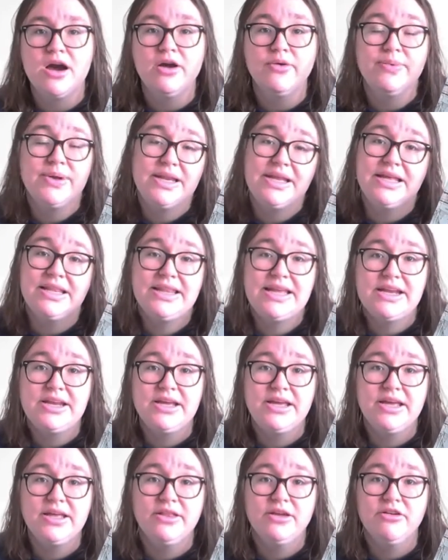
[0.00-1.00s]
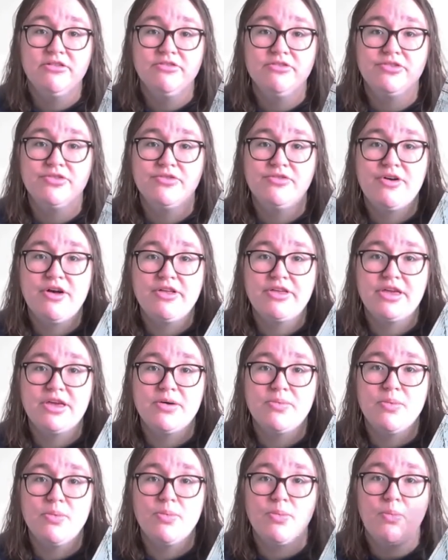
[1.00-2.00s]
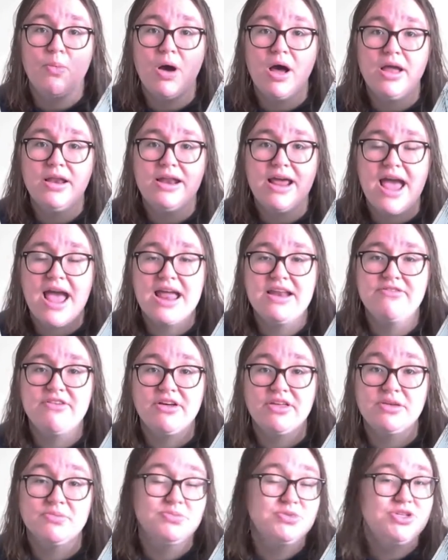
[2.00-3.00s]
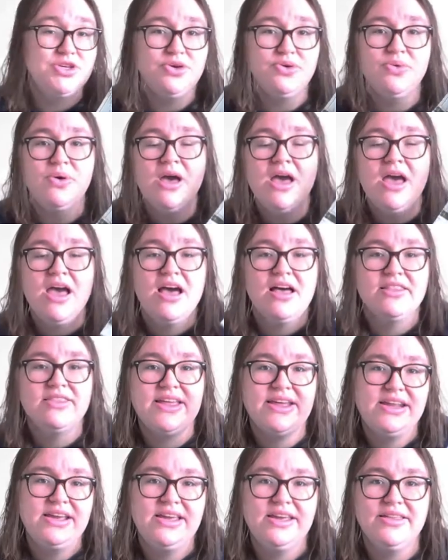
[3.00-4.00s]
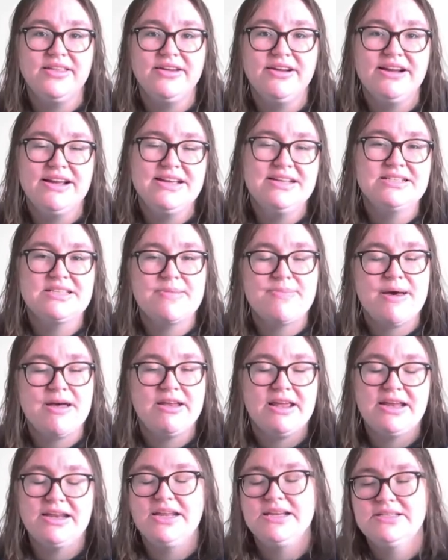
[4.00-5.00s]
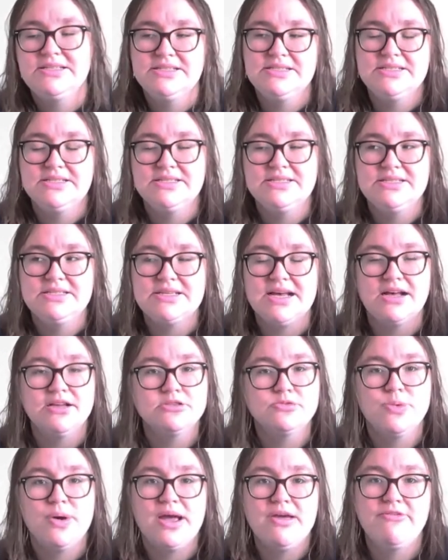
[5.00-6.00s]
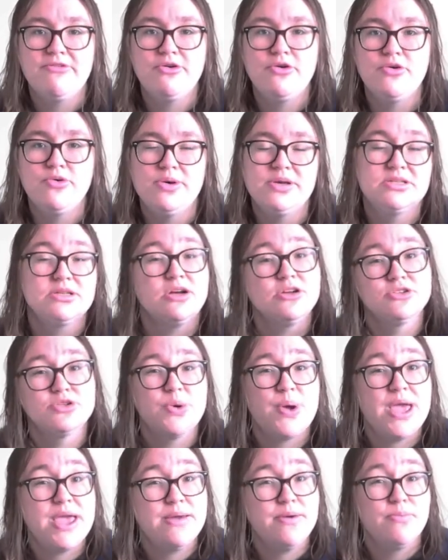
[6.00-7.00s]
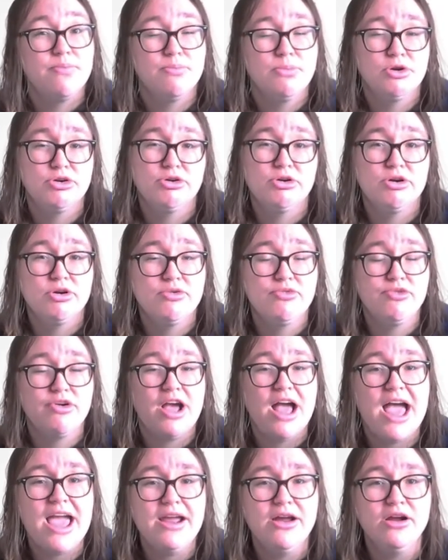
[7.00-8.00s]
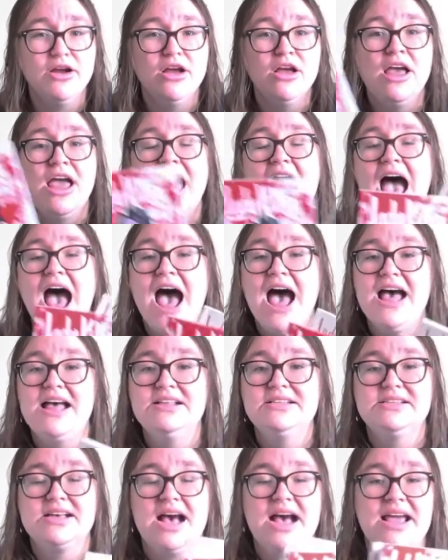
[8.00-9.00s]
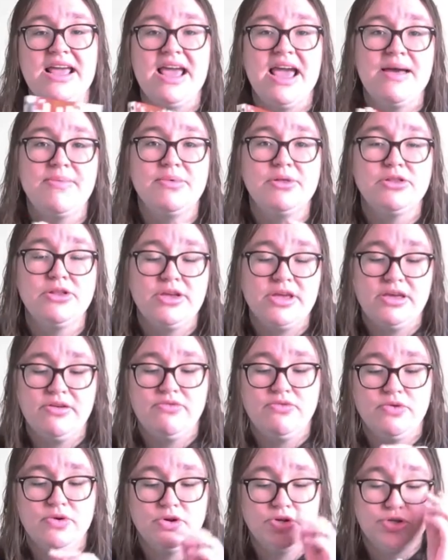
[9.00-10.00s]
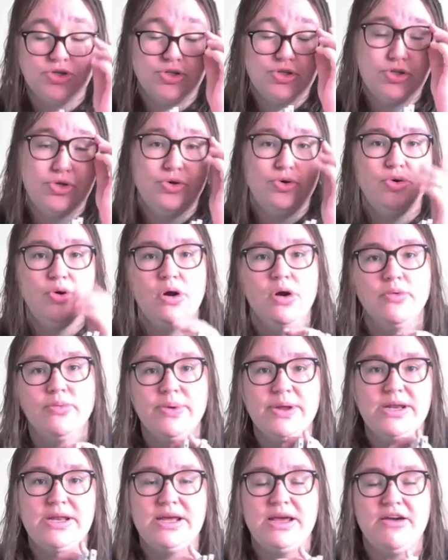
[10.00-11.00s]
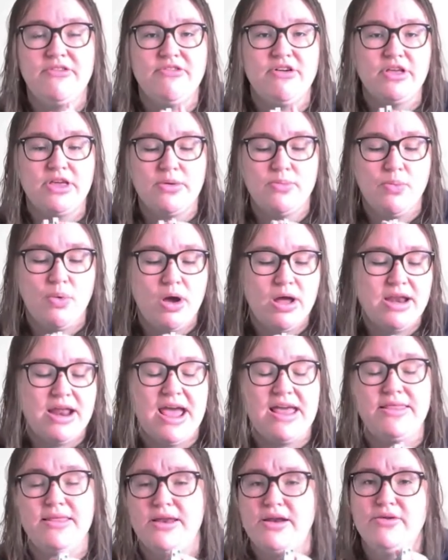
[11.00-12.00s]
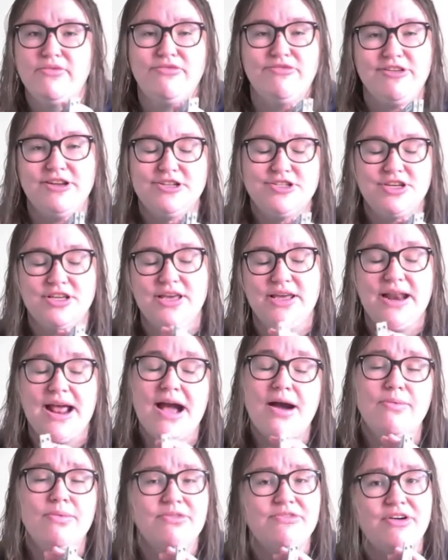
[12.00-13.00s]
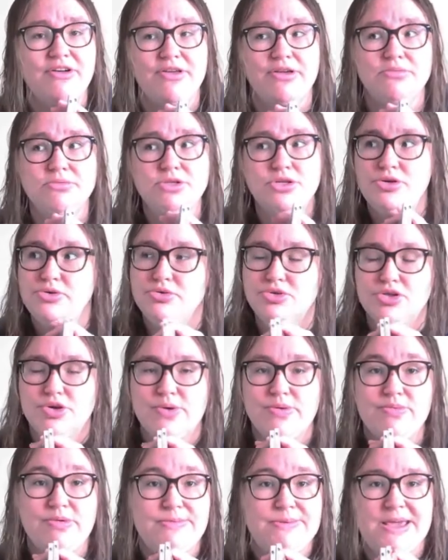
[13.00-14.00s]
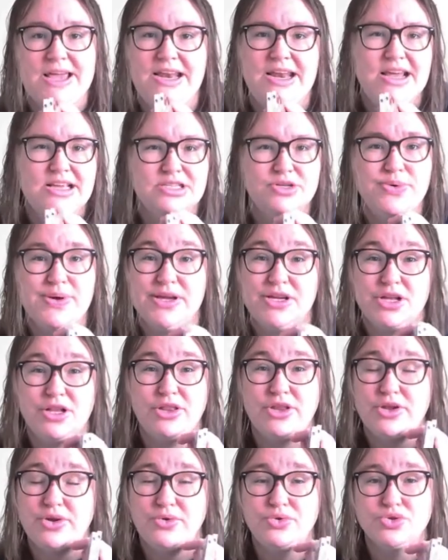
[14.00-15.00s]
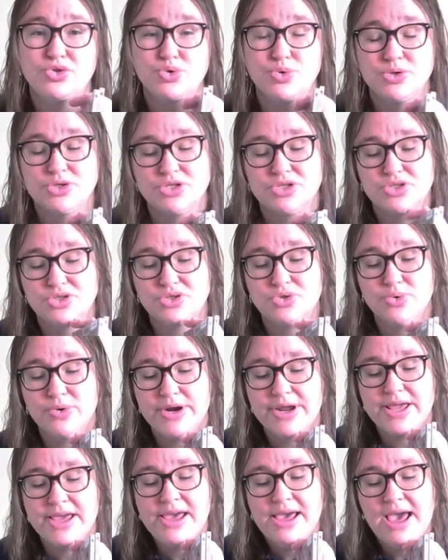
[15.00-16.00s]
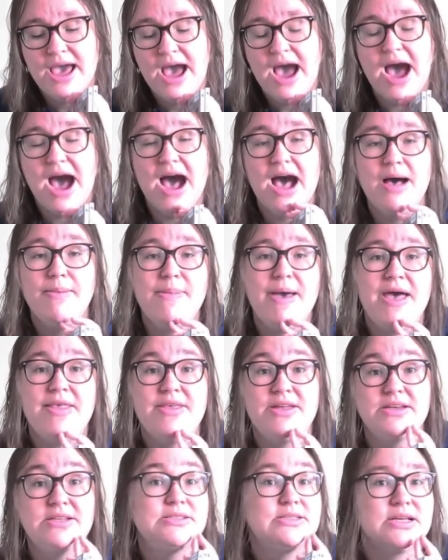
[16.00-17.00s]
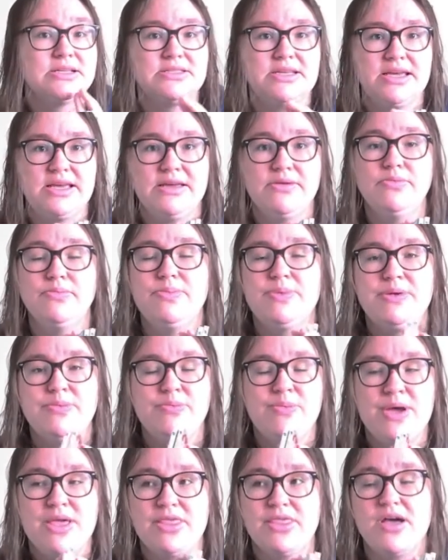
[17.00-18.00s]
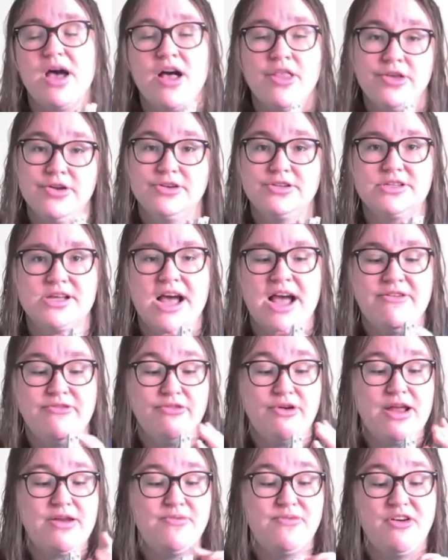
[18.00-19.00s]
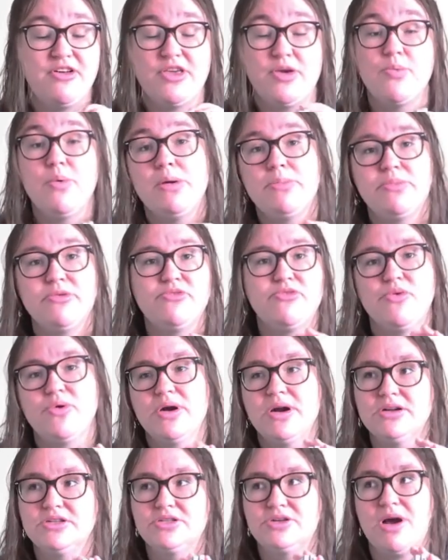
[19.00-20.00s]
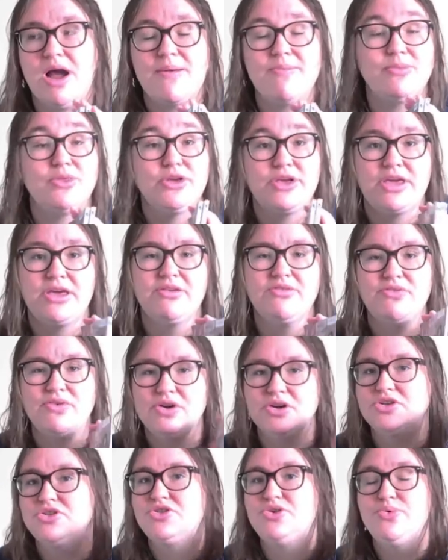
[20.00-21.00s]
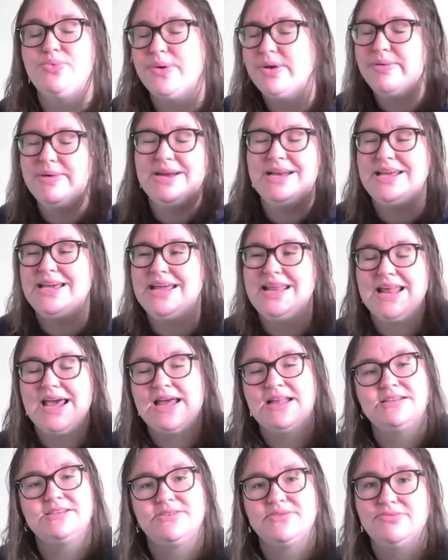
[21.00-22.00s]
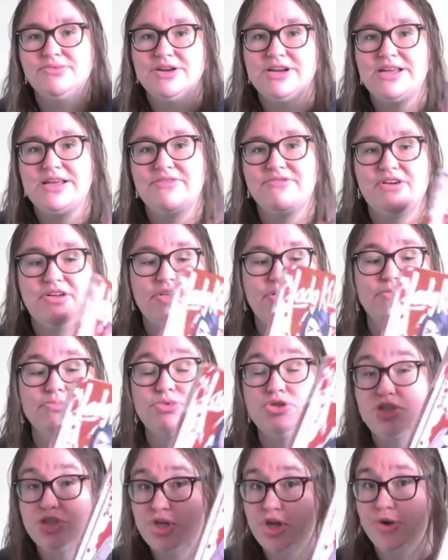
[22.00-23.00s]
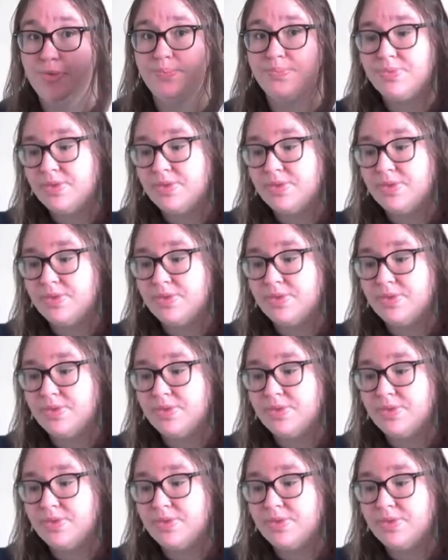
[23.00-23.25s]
are reading Ladykillers Volume 1 and Volume 2. Ladykiller is about a 1960s housewife who is also a murderer for hire, and I am looking forward to reading Volume 1 and then finishing it out with Volume 2, so it would be a nice quick little short story, and then discussing it with others. I've read Volume 1 before, so I'm looking forward to rereading it and reading Volume 2.